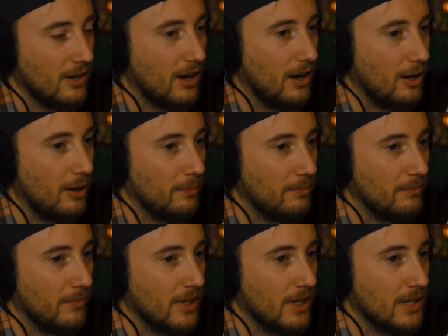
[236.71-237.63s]

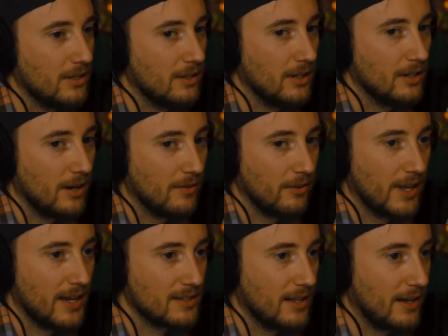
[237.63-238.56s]
It
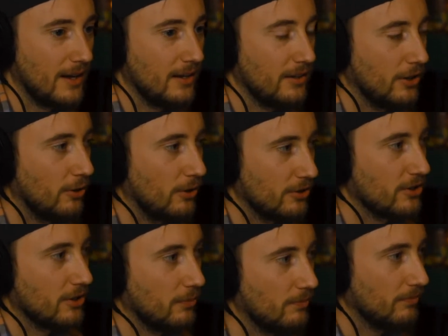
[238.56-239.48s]
definitely has that,
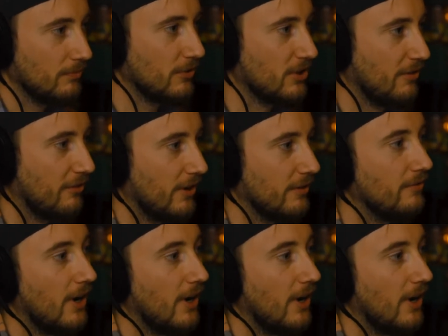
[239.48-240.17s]
just a fun